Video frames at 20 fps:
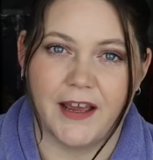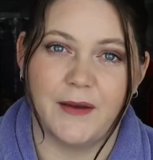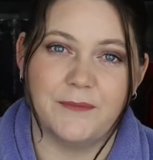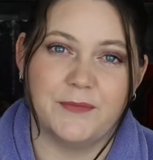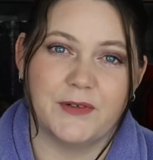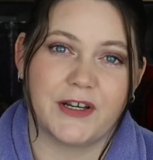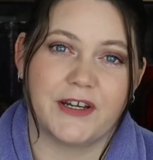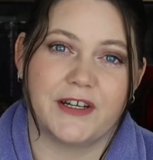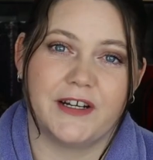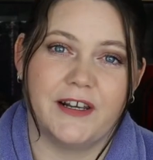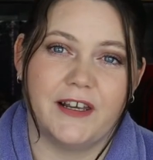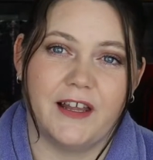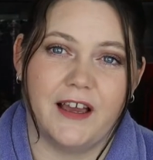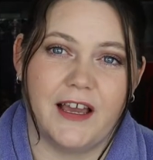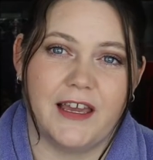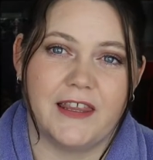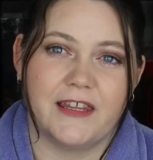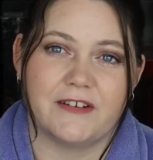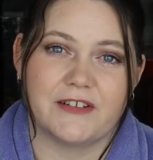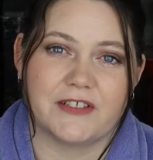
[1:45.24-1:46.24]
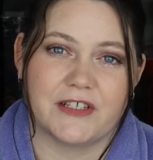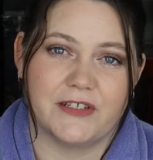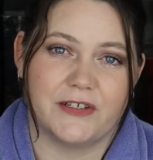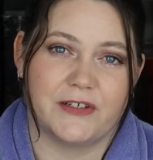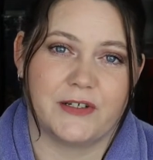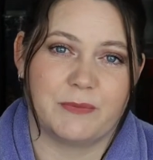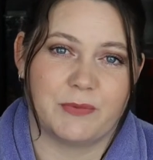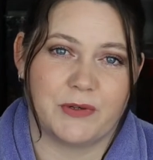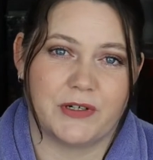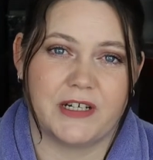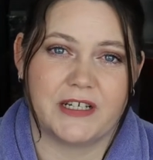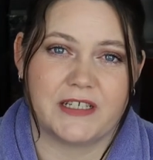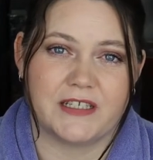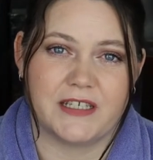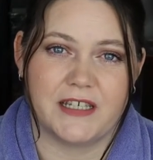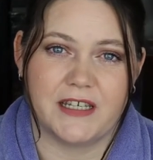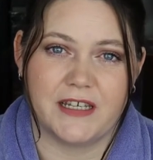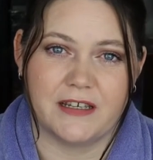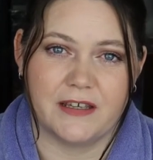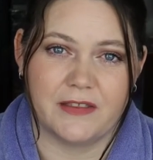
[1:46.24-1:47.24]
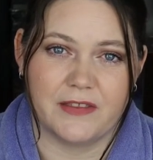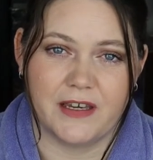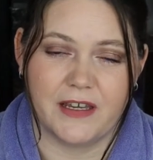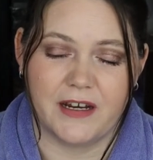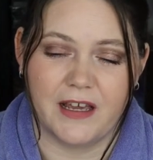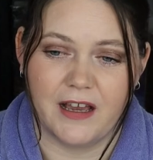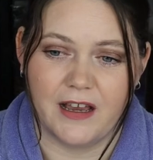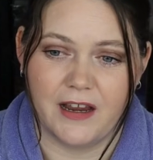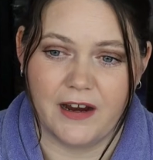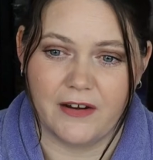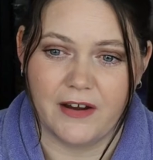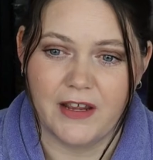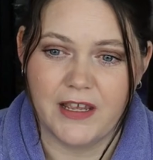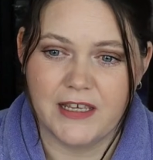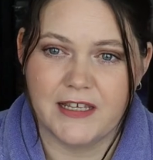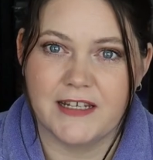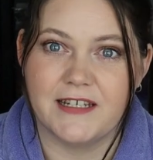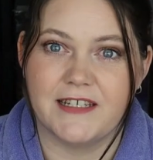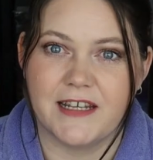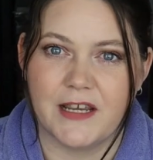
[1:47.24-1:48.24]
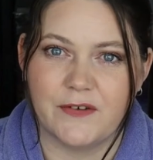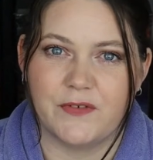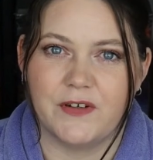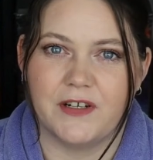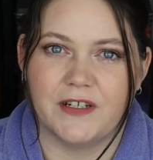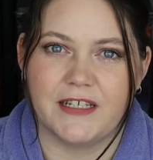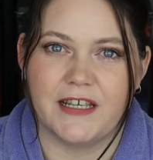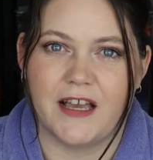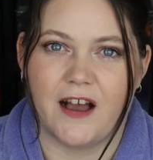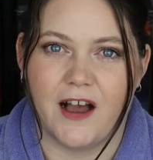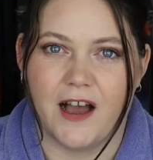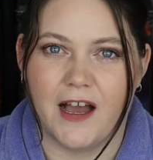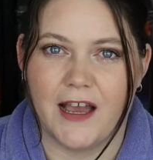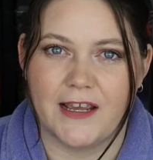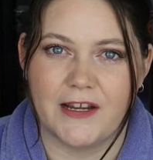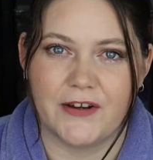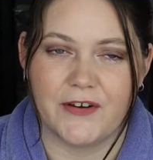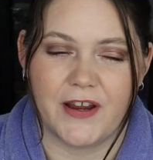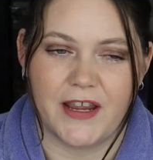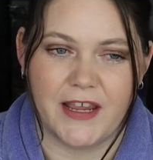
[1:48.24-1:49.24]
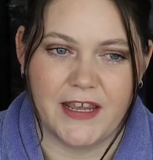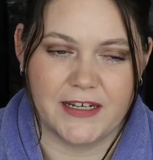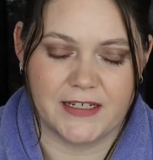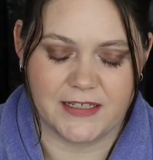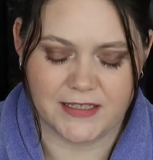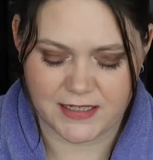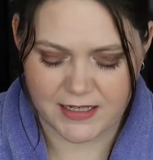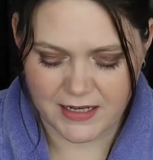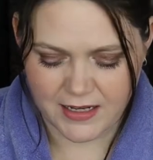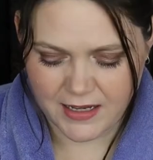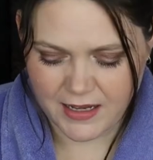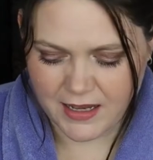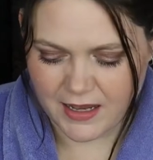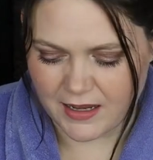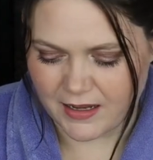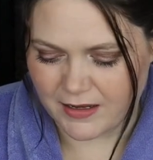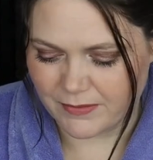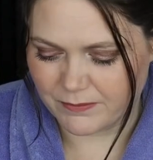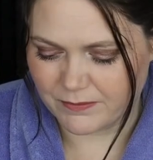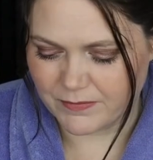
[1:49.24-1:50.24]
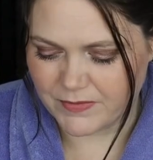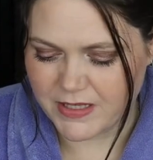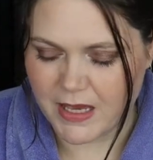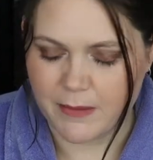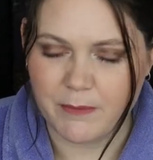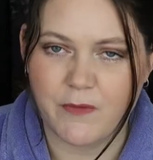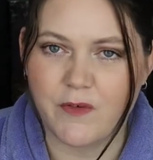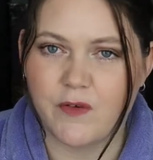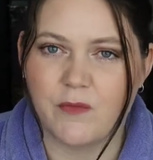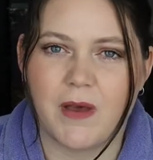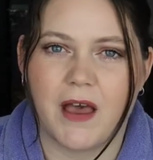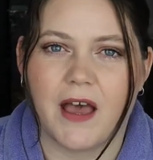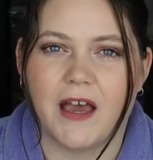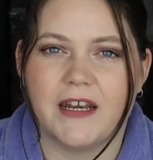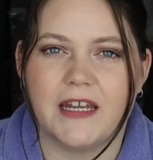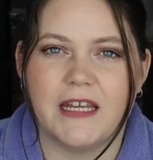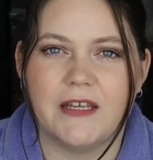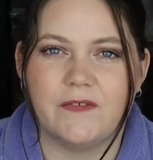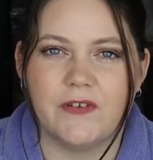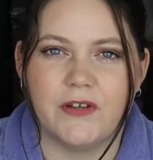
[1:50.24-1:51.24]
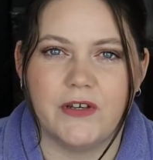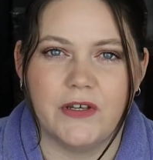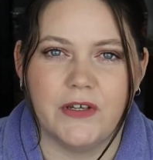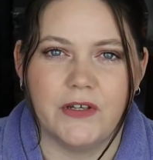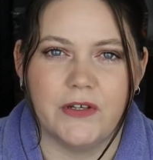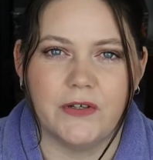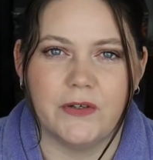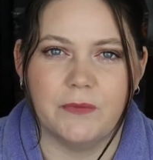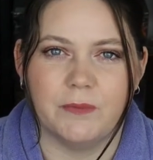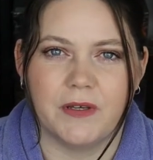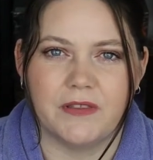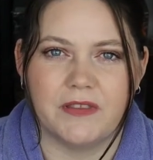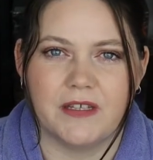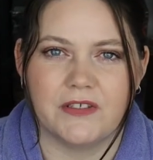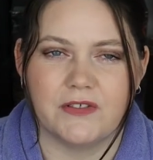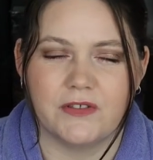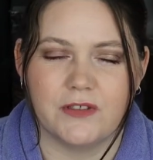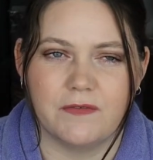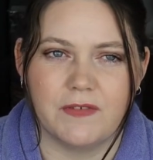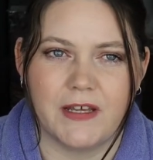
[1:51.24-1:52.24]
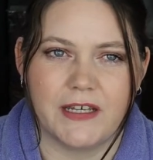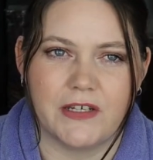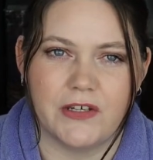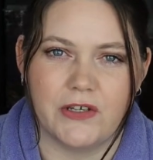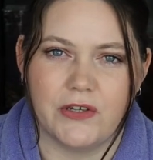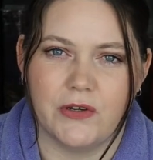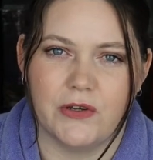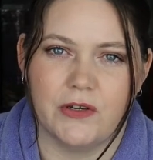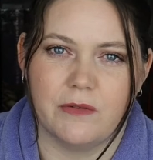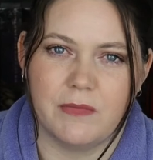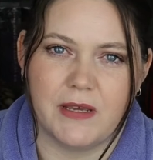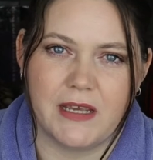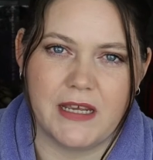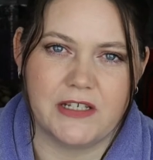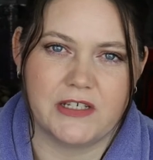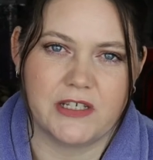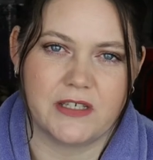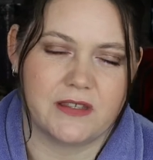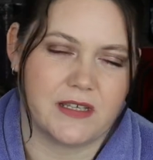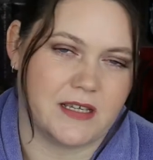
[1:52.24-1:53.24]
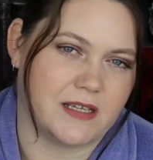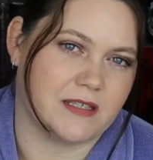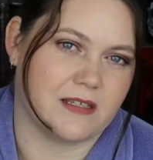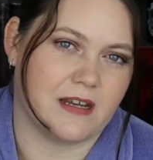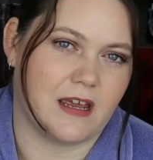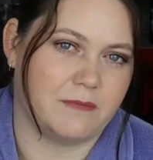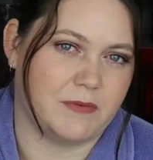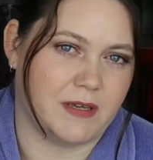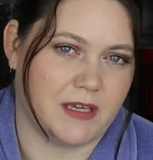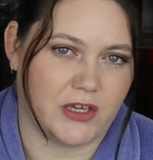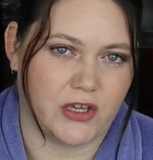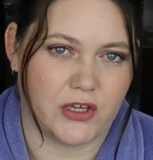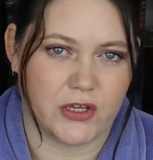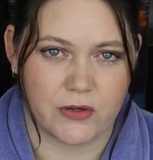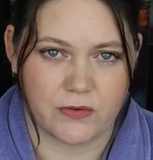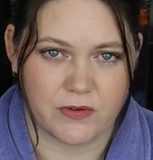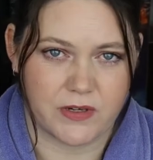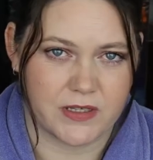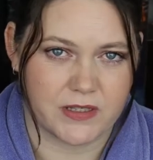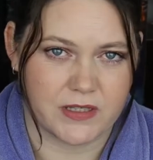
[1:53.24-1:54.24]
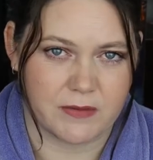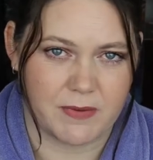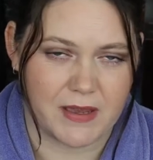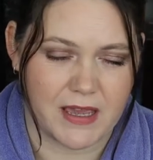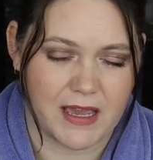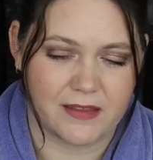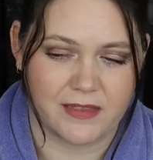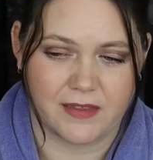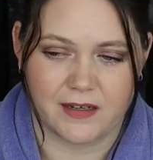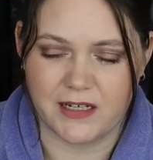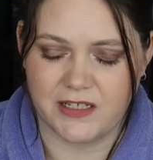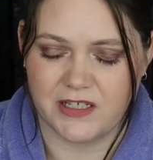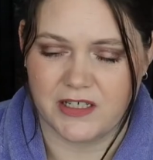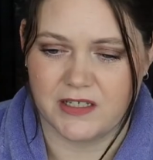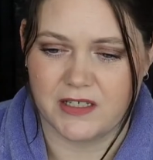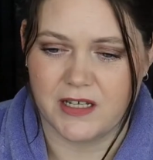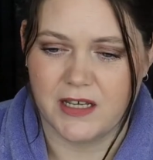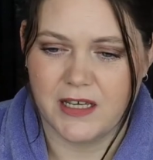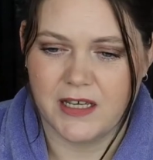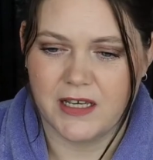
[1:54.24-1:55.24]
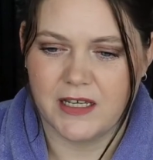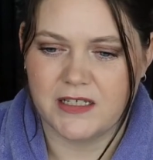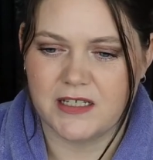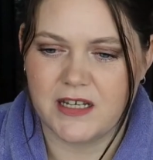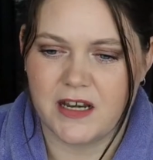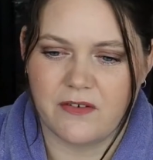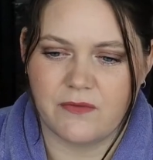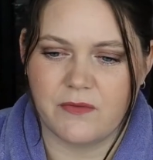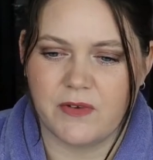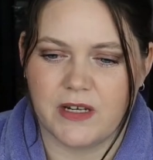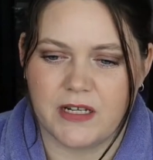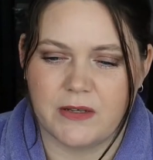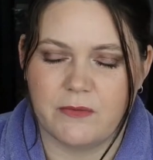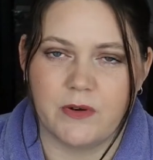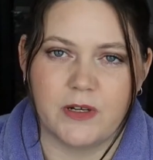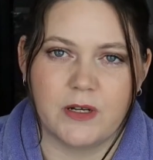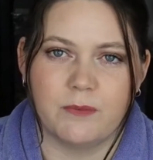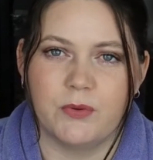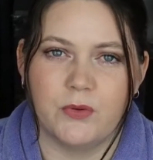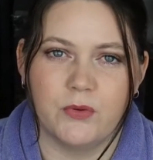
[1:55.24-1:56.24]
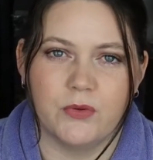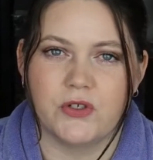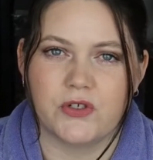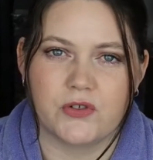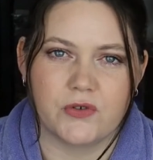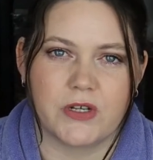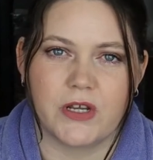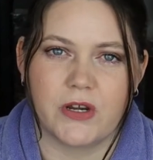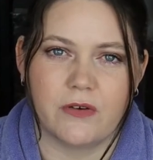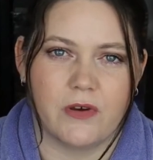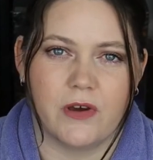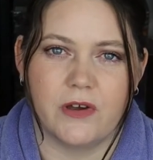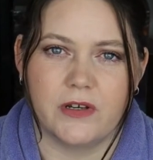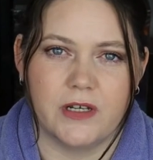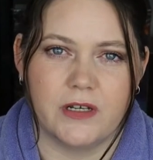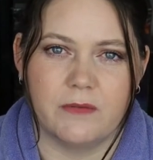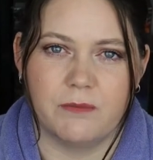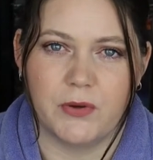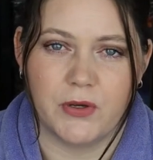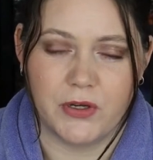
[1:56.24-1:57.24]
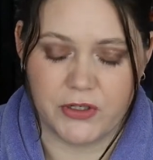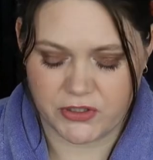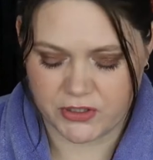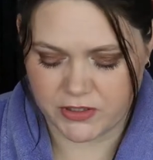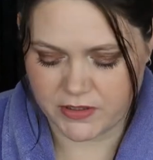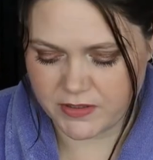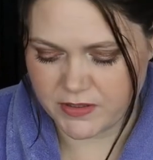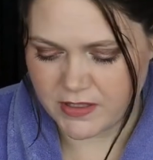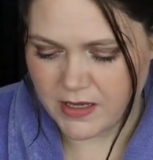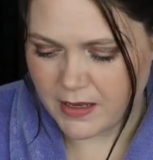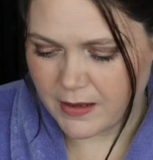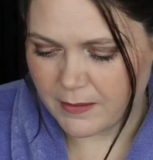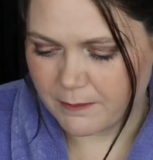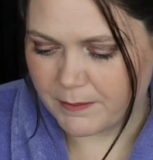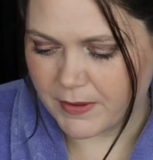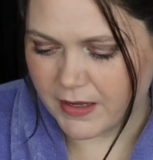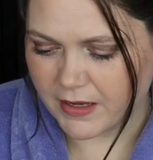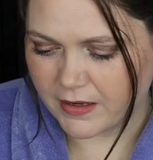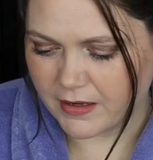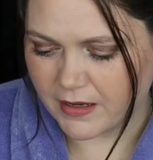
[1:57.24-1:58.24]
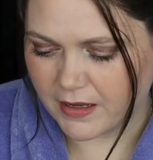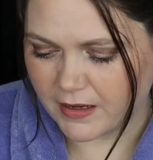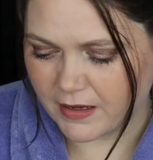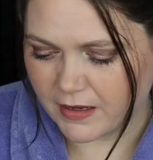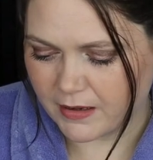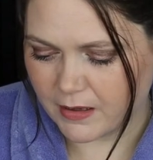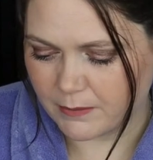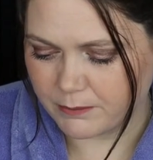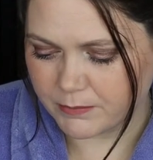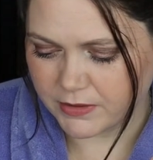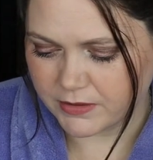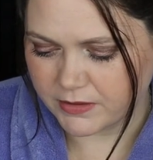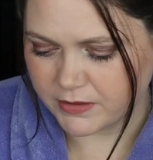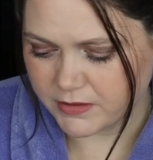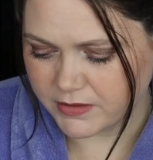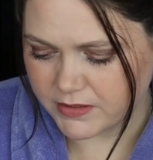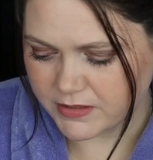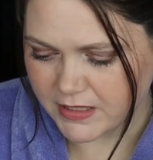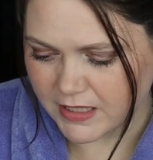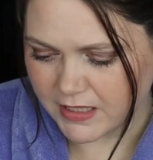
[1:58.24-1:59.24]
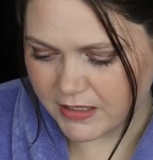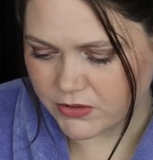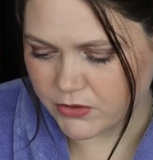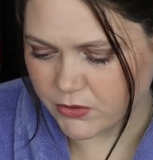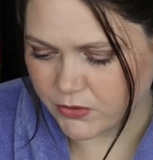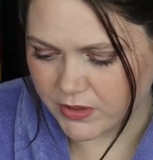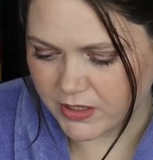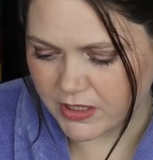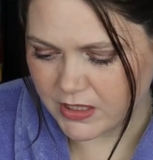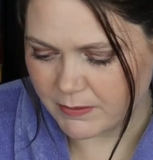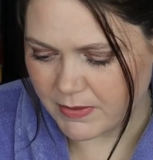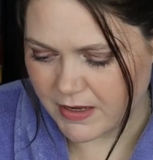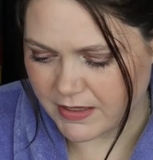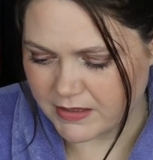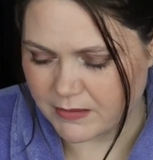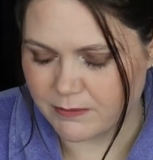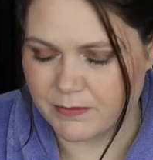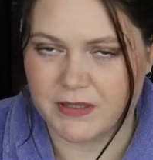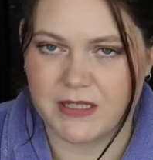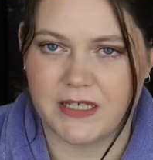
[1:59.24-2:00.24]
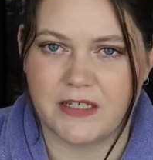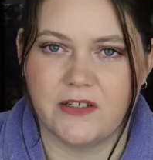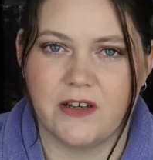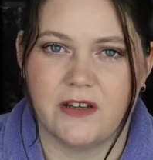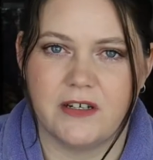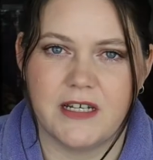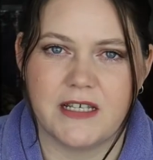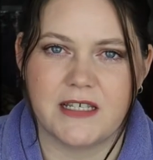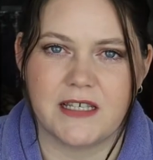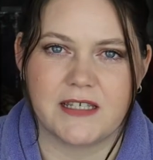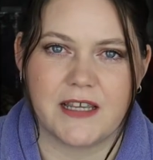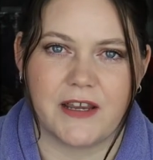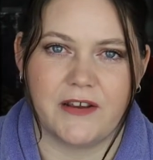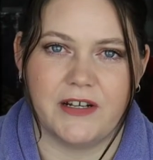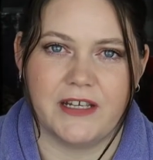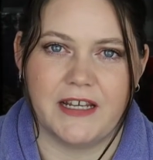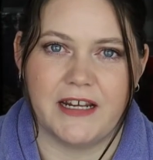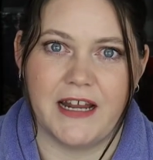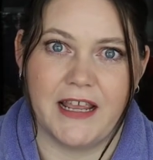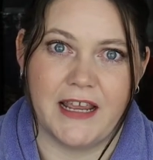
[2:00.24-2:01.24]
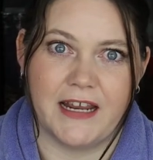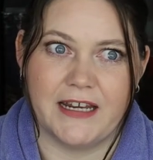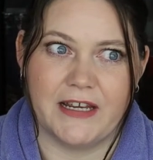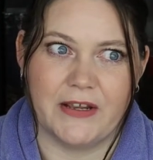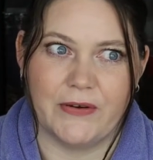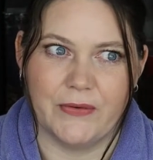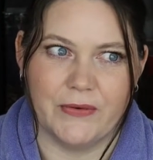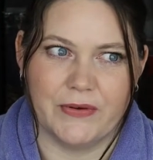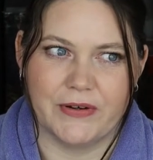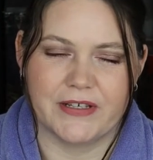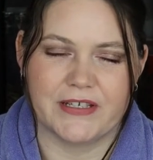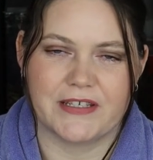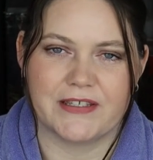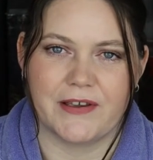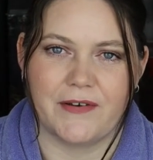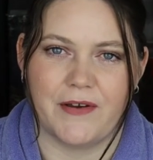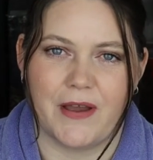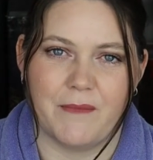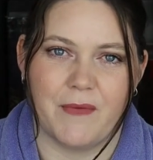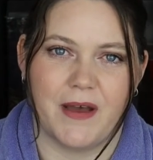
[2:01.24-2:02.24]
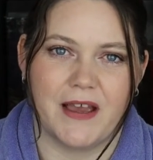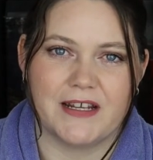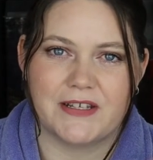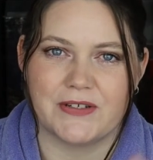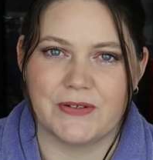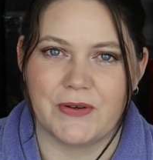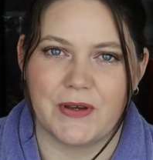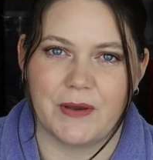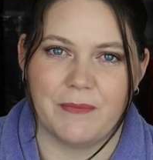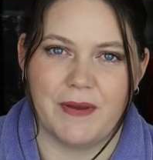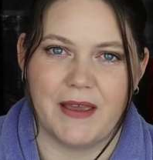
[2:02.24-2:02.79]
I'm not gonna lie, there's a lot of products here that are definitely higher end. Some of them aren't even new, but they're sort of like new to me, just things that I've been curious about that I just didn't really want to pull the trigger on and purchase. But I'm gonna start talking about them, but they're not necessarily in any order, so I might talk